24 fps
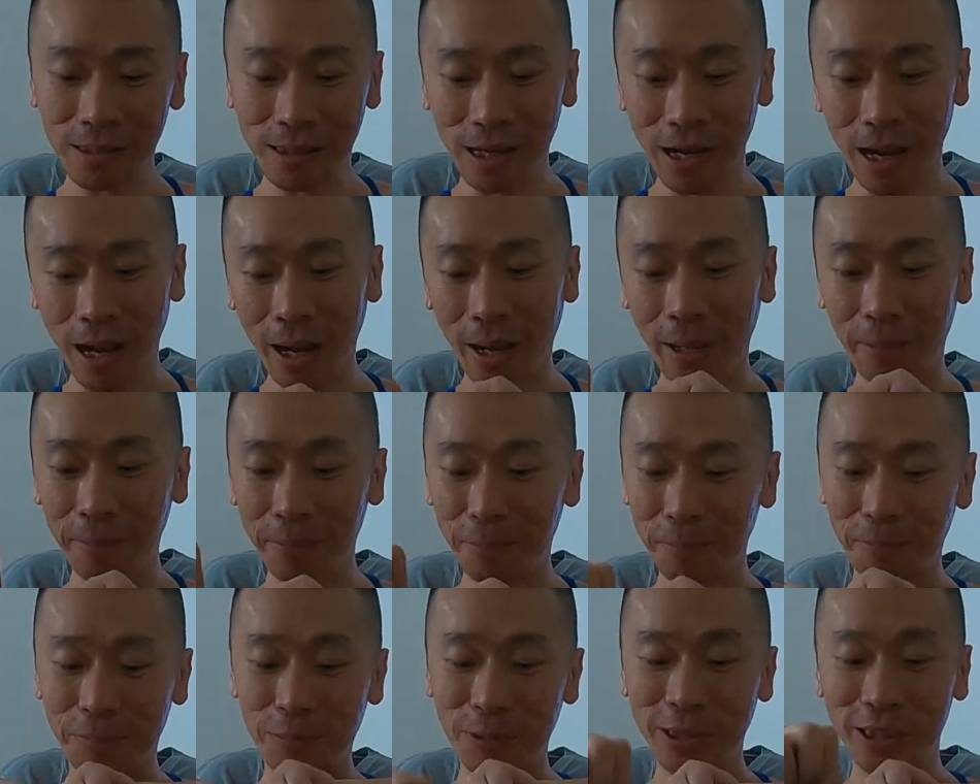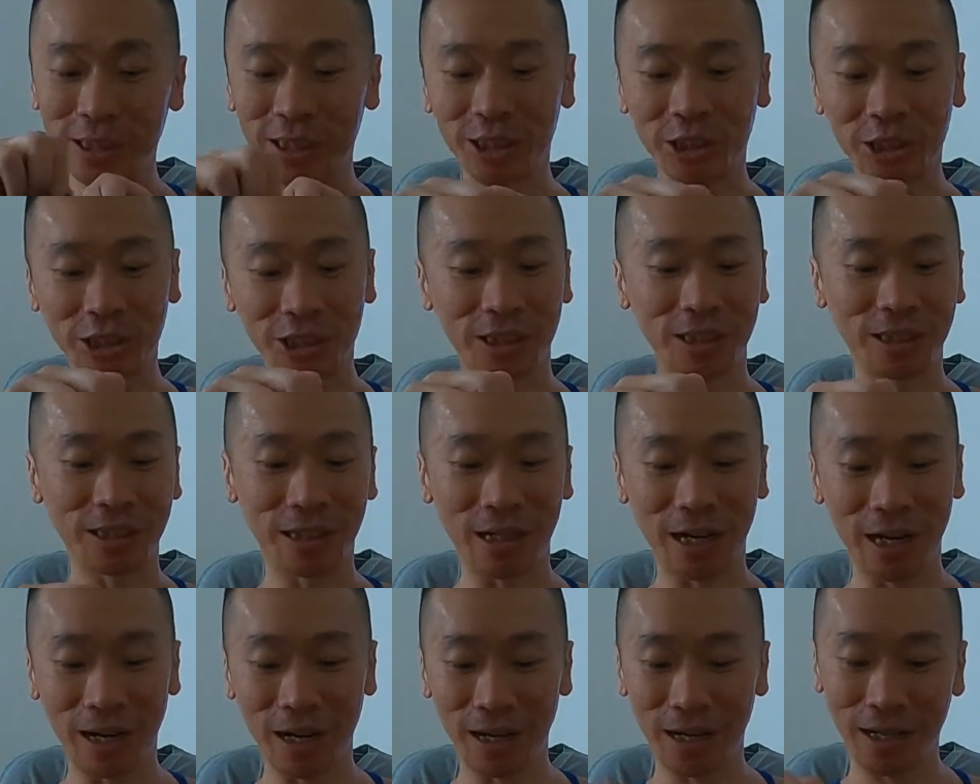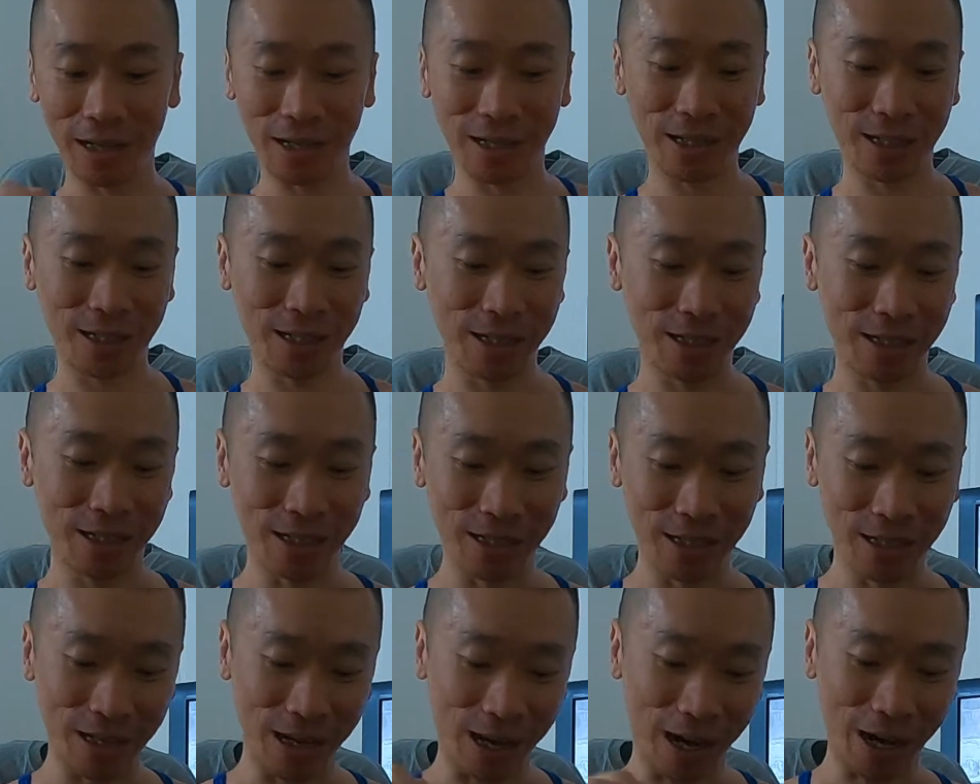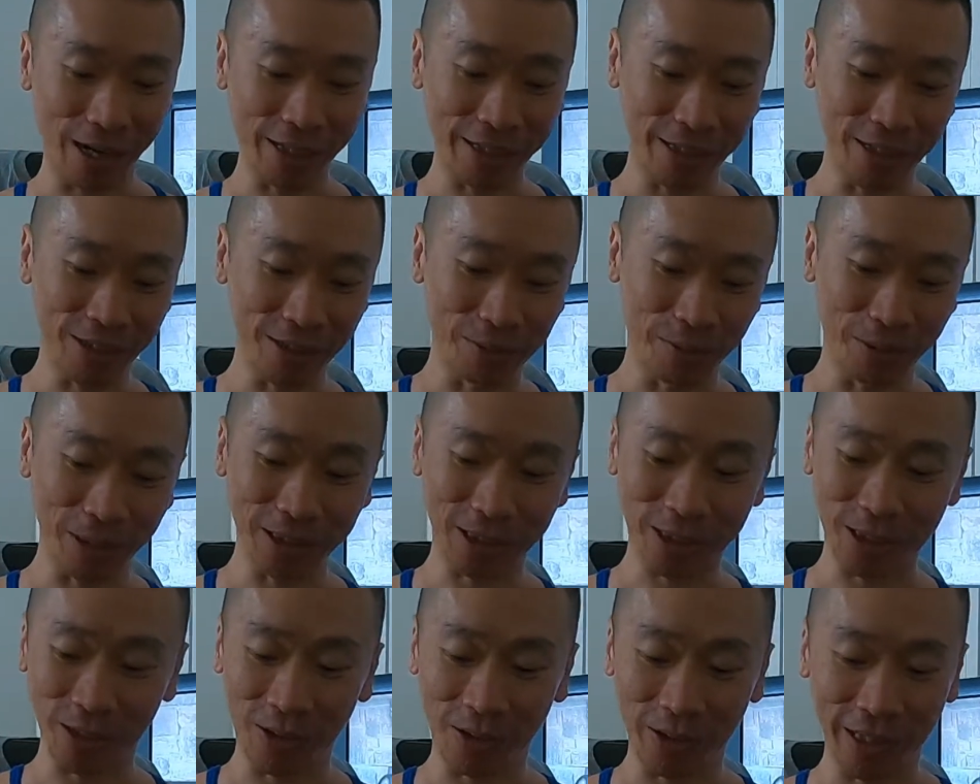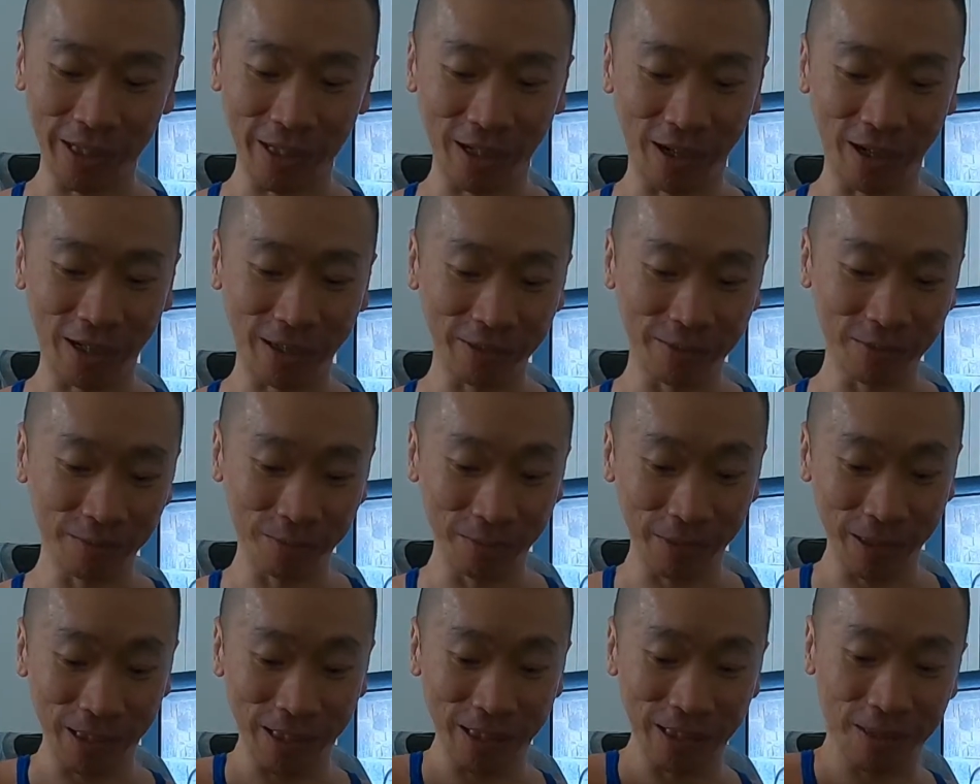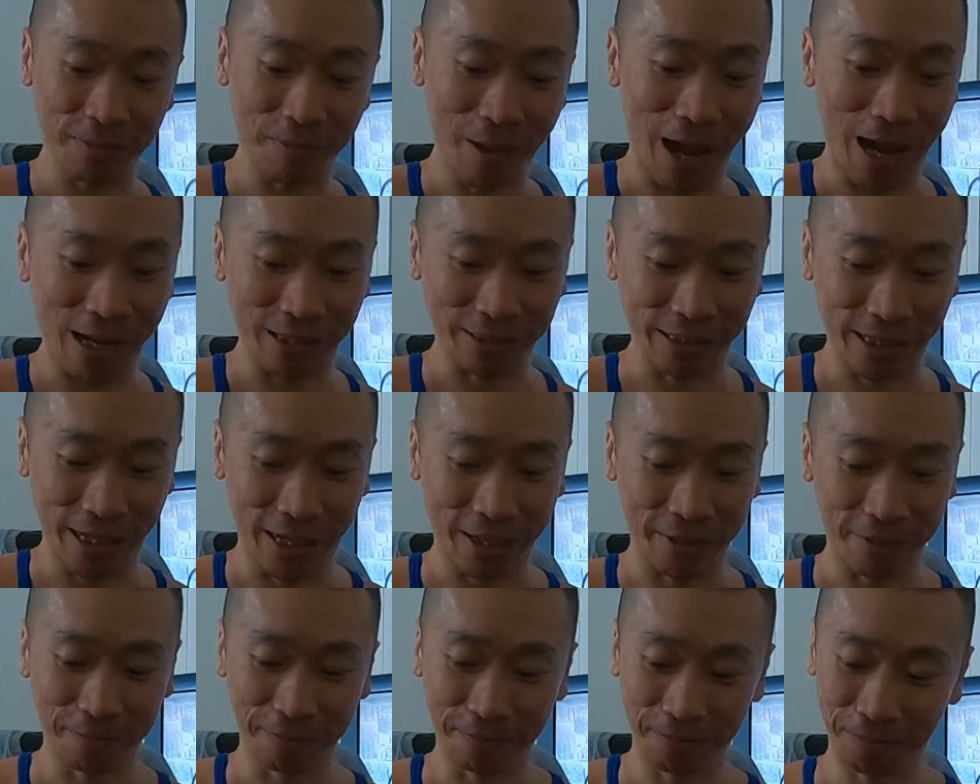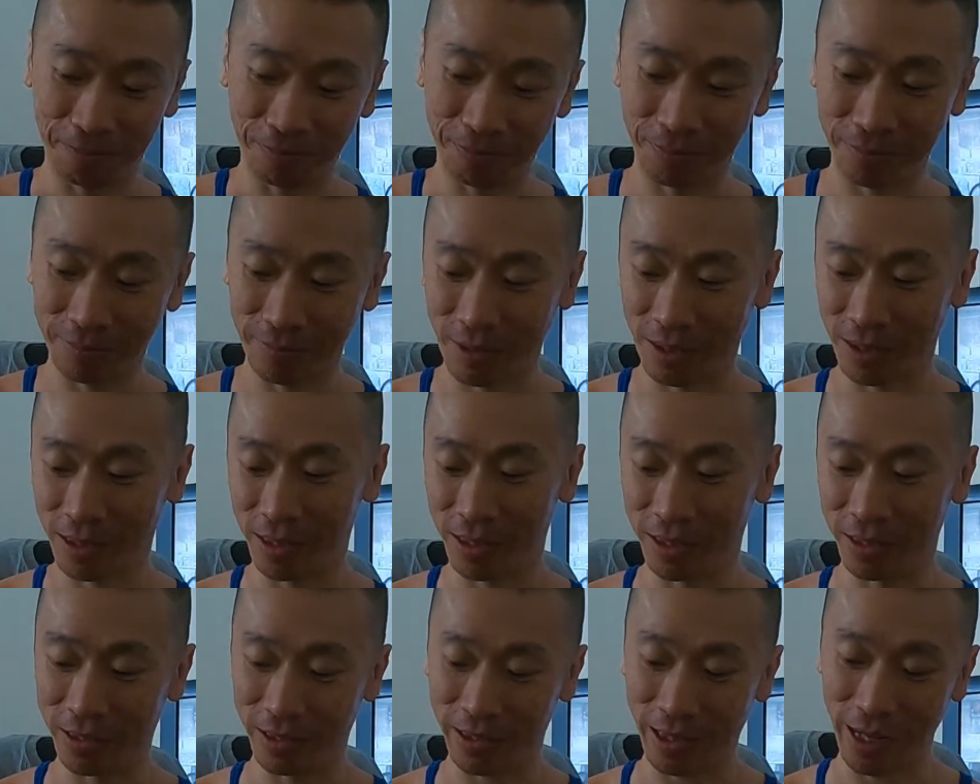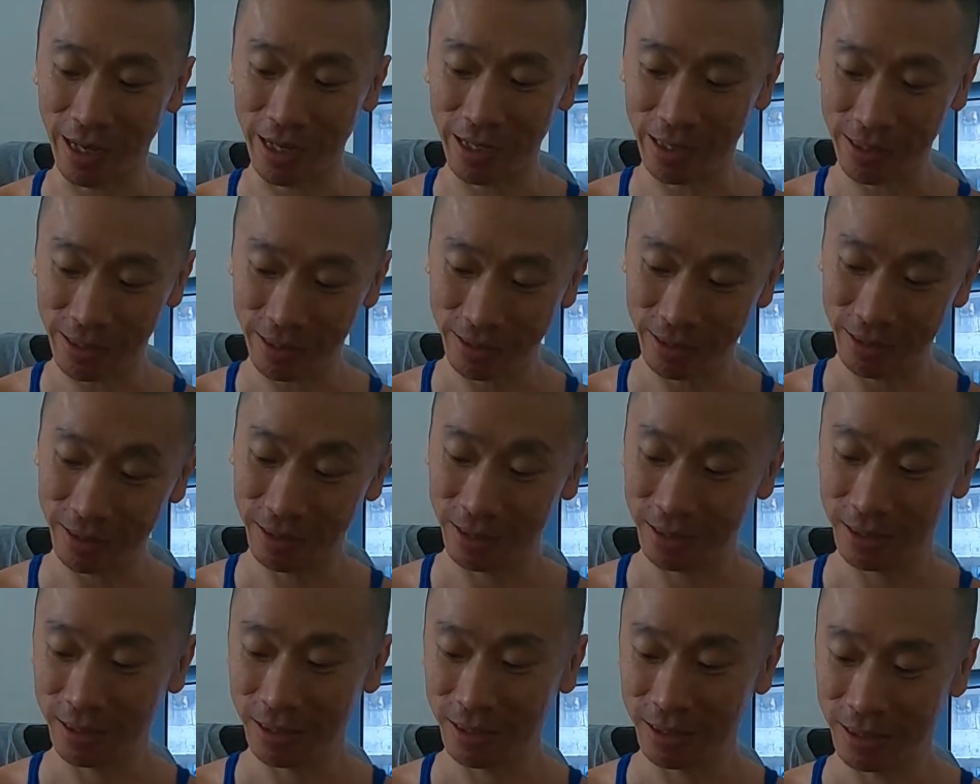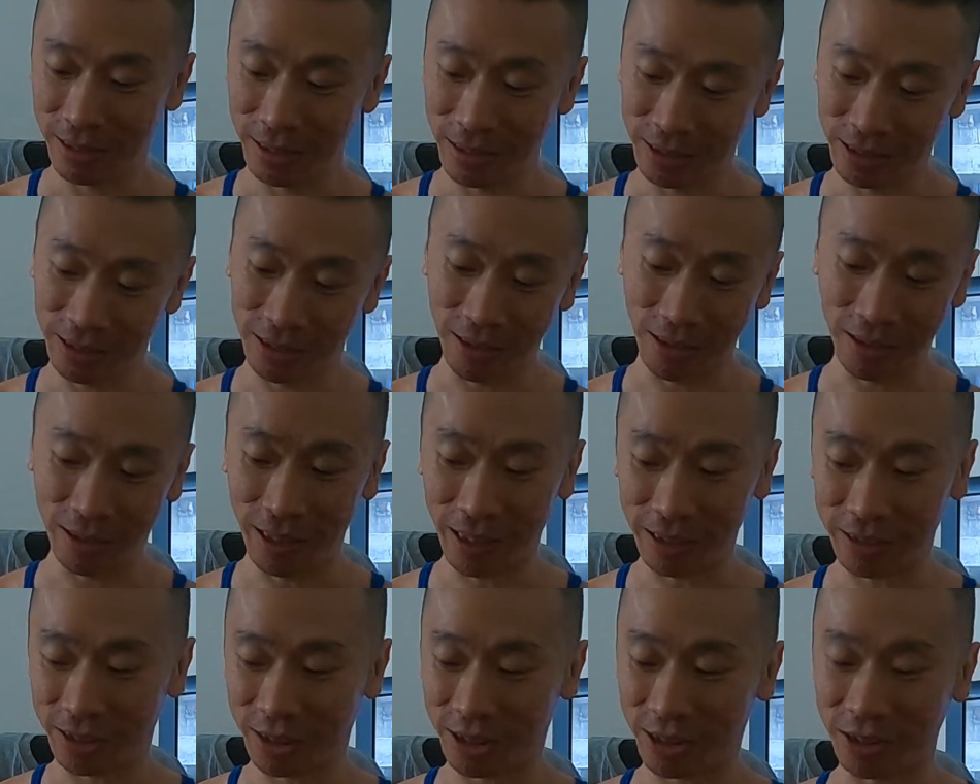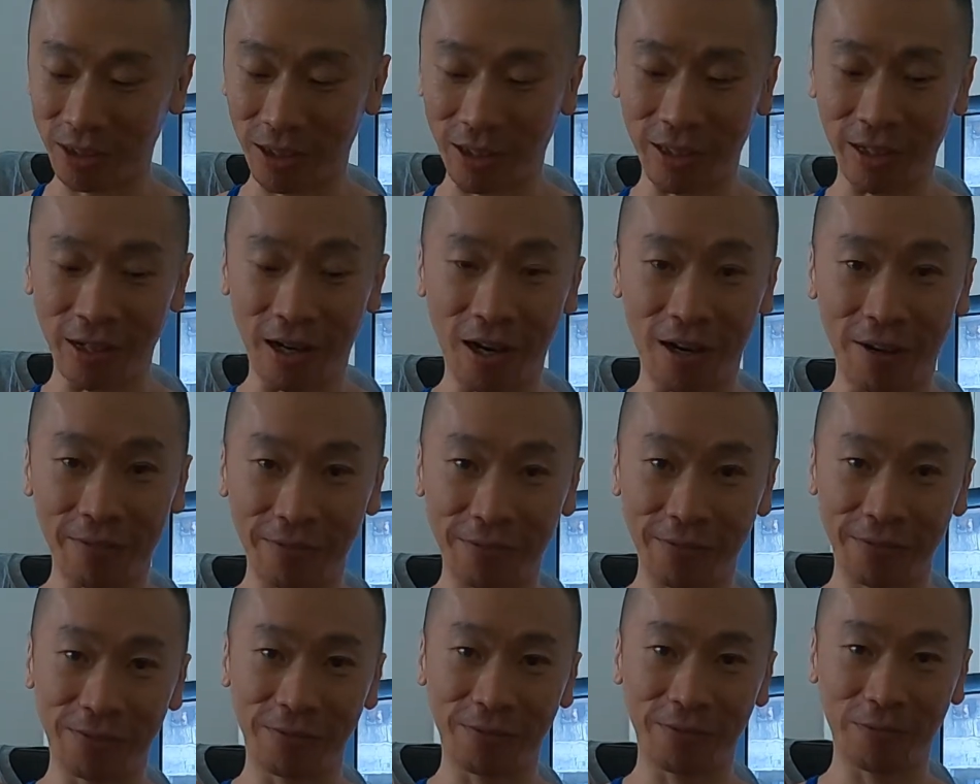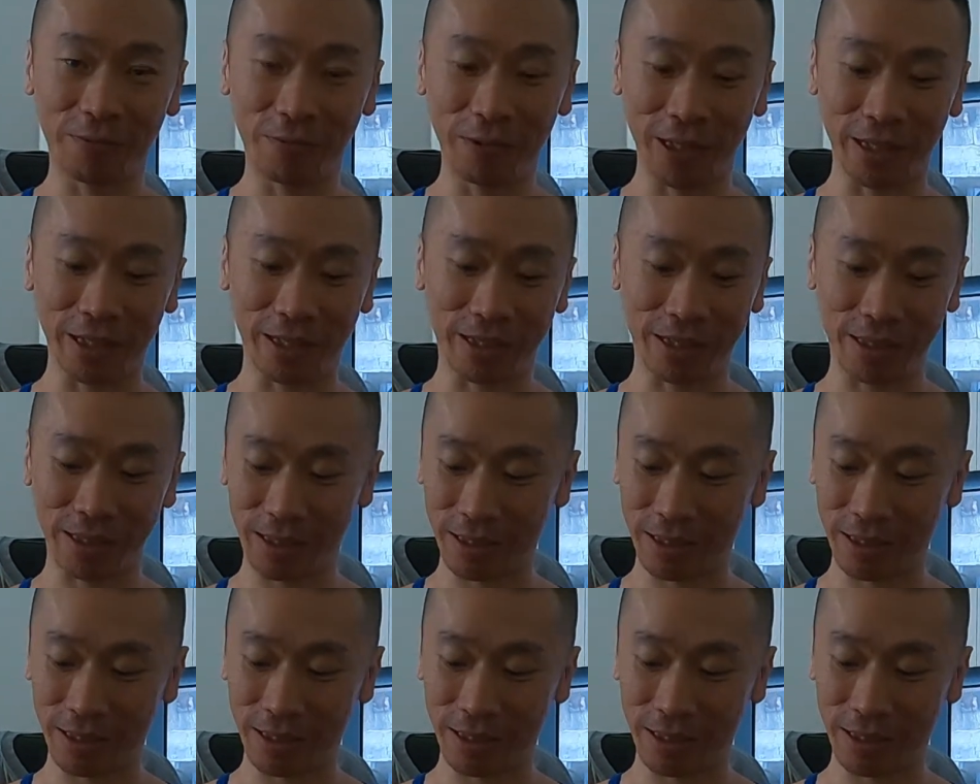I'm pretty sure I know what's going on with this bag now. Okay, so let's start off with